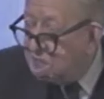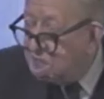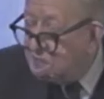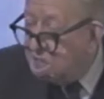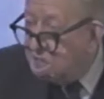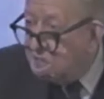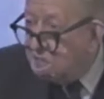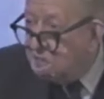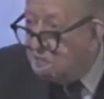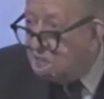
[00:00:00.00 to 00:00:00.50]
of the
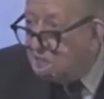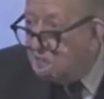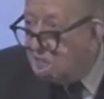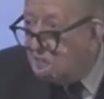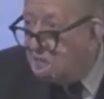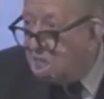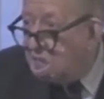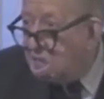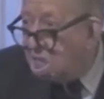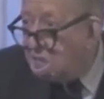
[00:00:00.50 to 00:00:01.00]

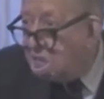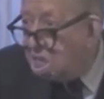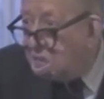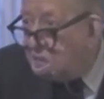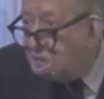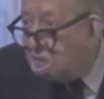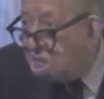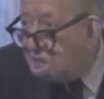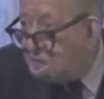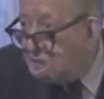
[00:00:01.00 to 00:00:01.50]
music and
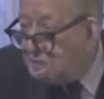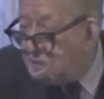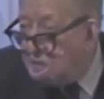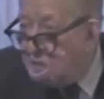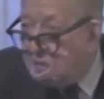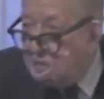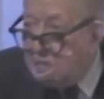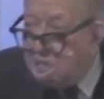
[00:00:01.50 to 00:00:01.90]
the